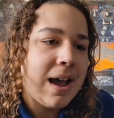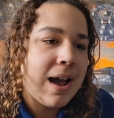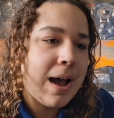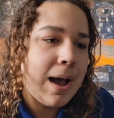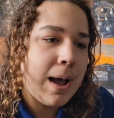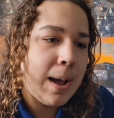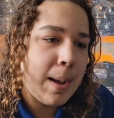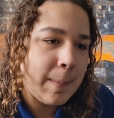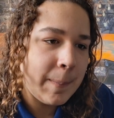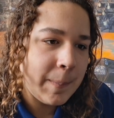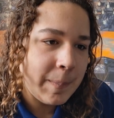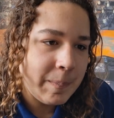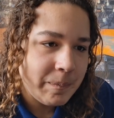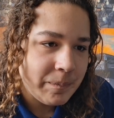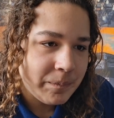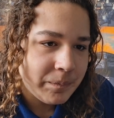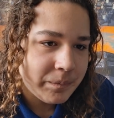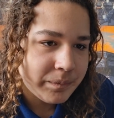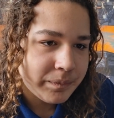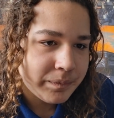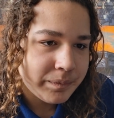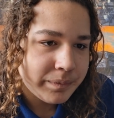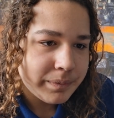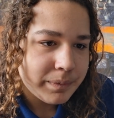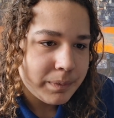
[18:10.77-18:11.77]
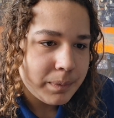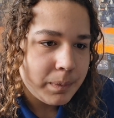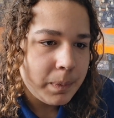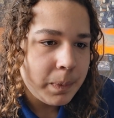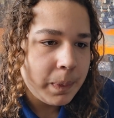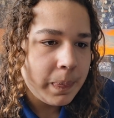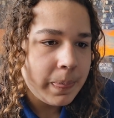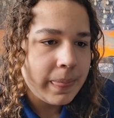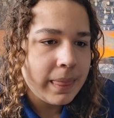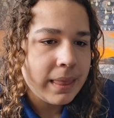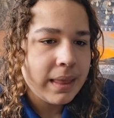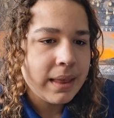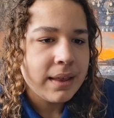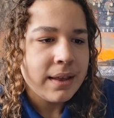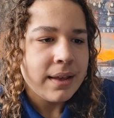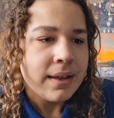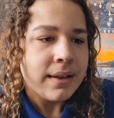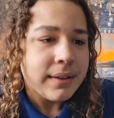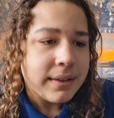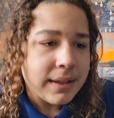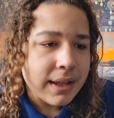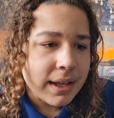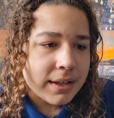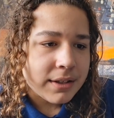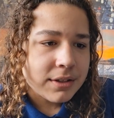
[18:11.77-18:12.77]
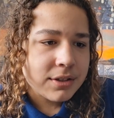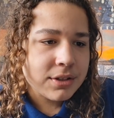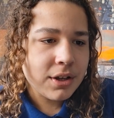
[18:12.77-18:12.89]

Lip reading: yeah,